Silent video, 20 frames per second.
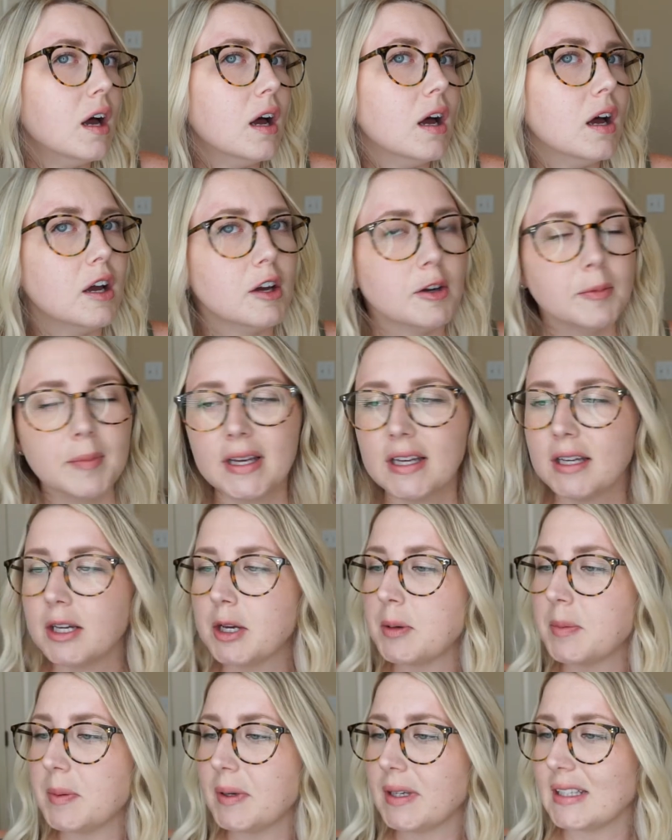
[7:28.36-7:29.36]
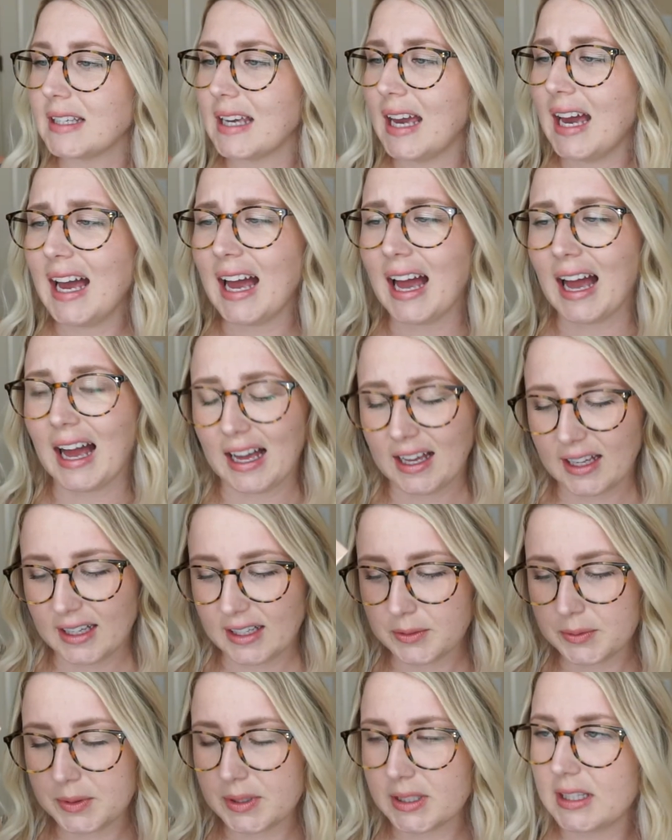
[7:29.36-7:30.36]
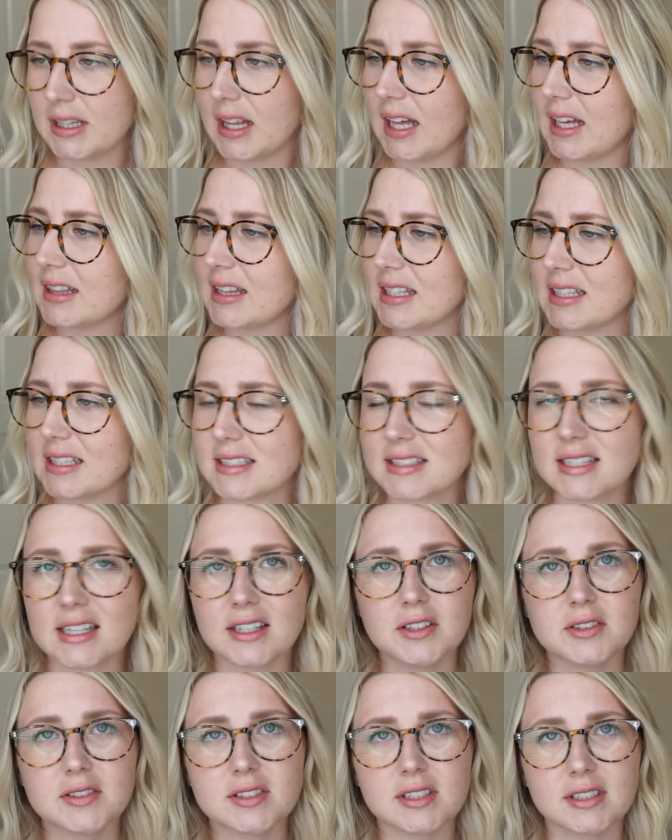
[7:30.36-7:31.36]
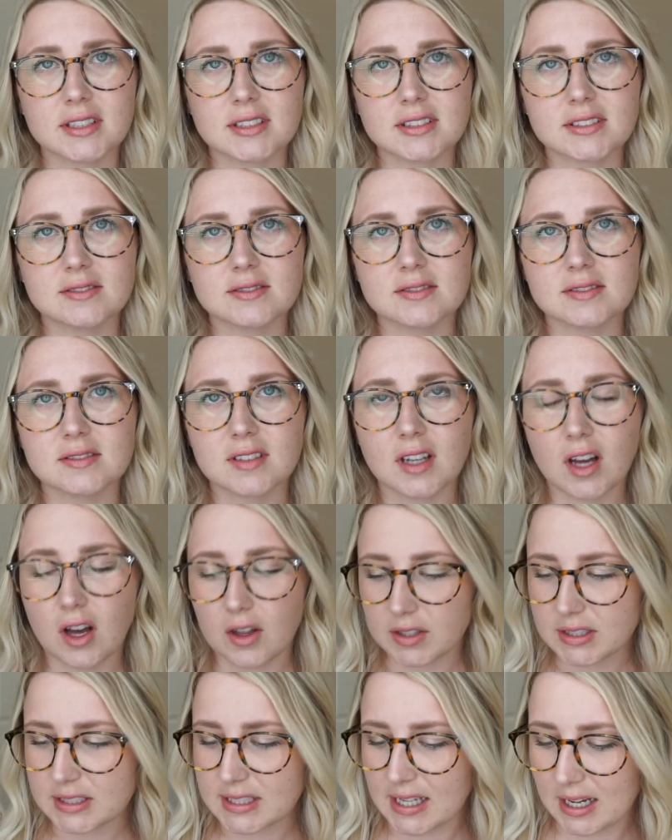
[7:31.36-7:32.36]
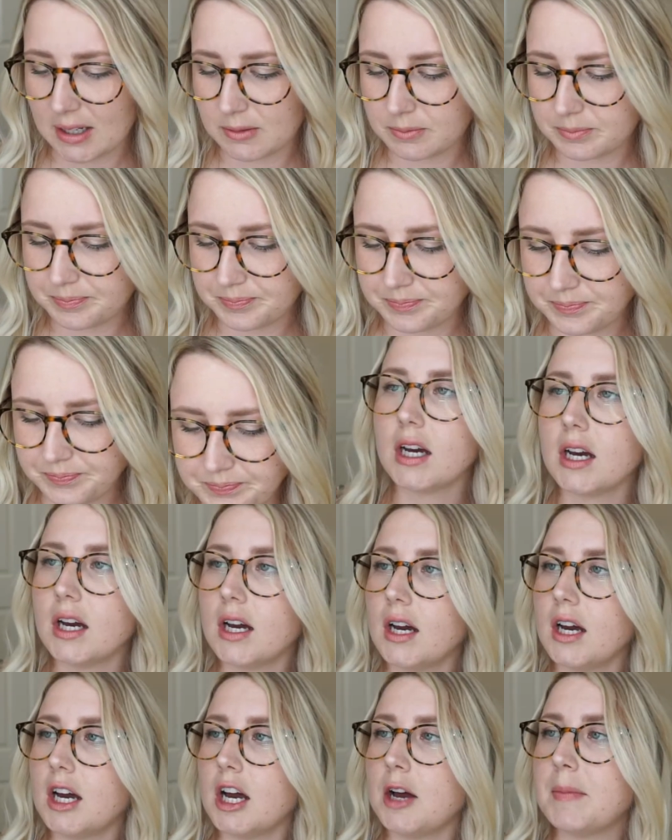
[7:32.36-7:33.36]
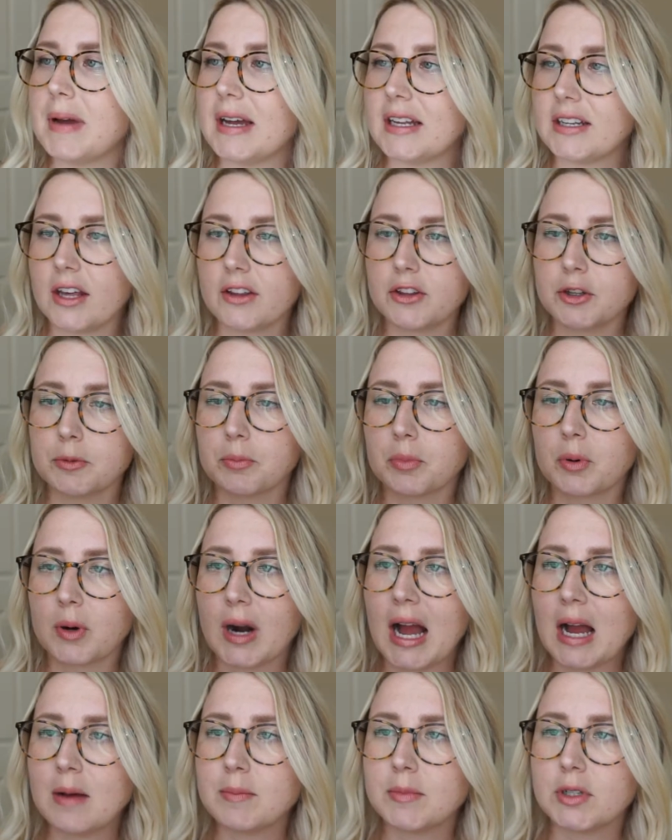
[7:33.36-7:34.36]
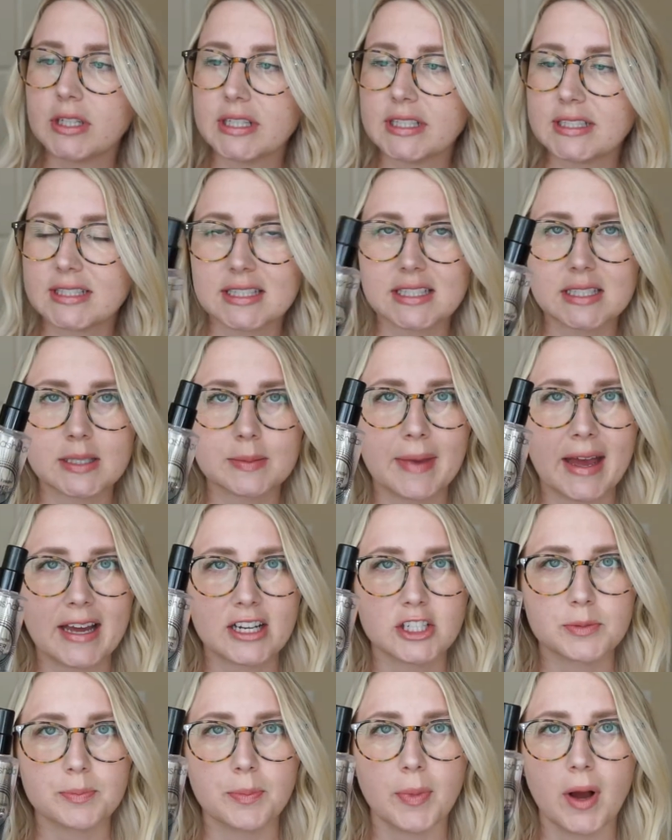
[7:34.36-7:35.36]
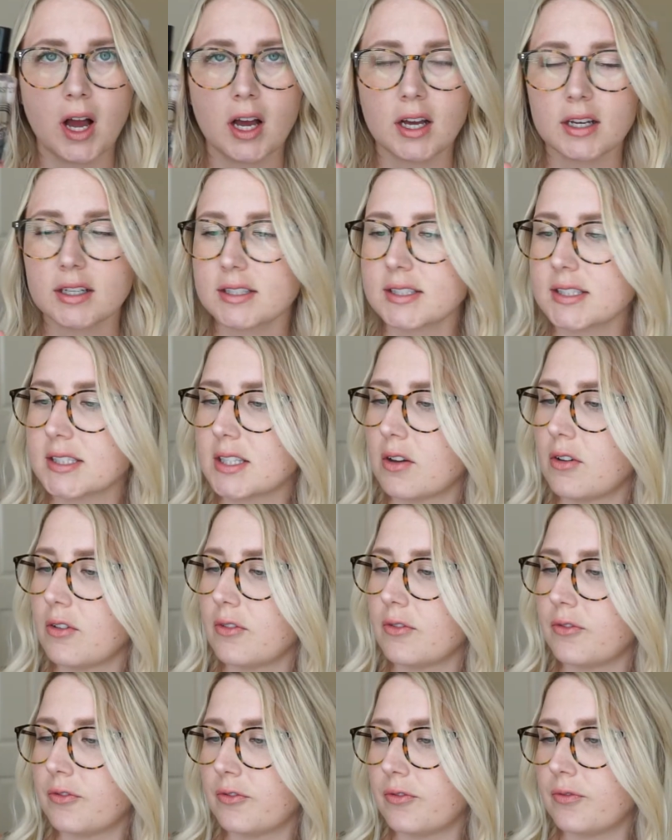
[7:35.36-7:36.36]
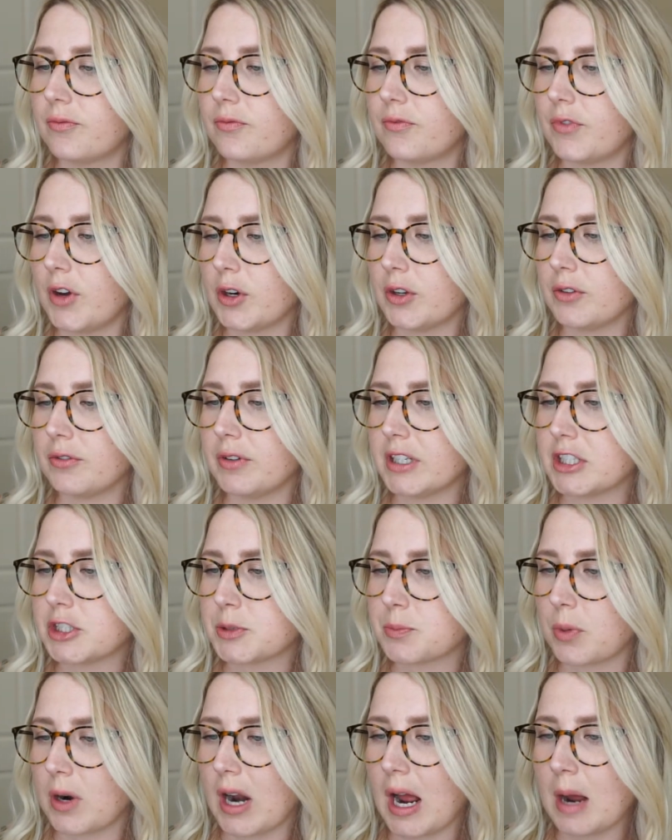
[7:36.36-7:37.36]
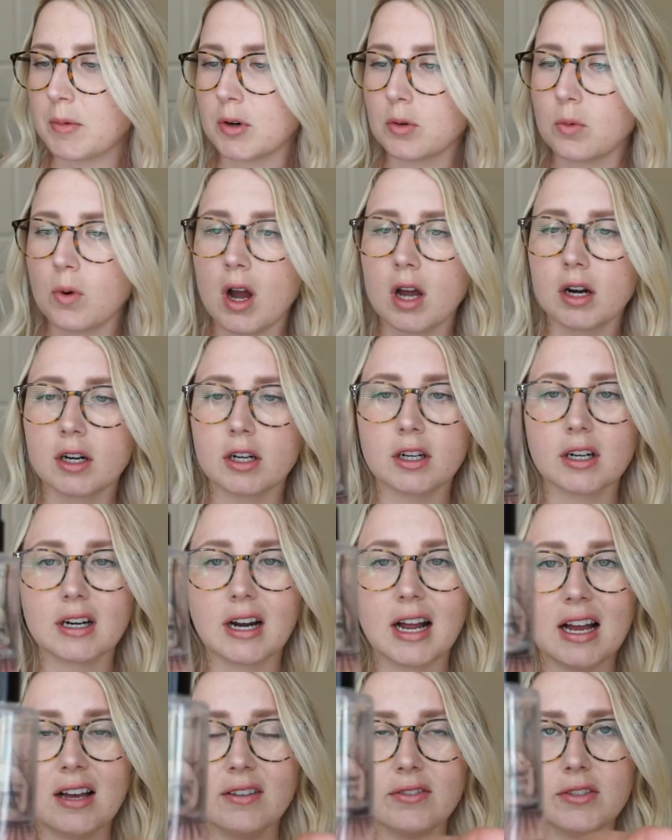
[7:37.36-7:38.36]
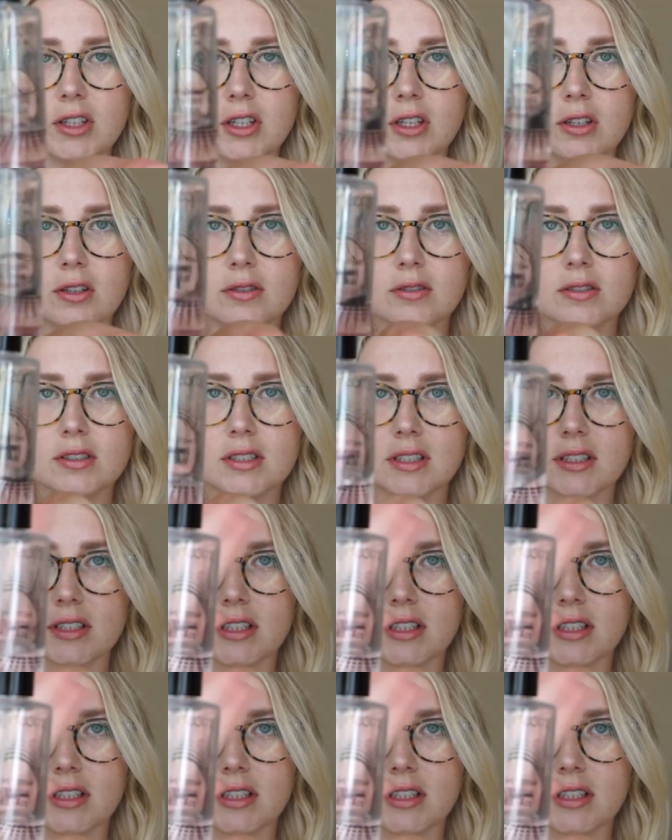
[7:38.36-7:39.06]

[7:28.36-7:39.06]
um, but yeah, I really like this. I use it all the time. Um, another primer is the Smashbox Photo Finish Primer Water. I have used a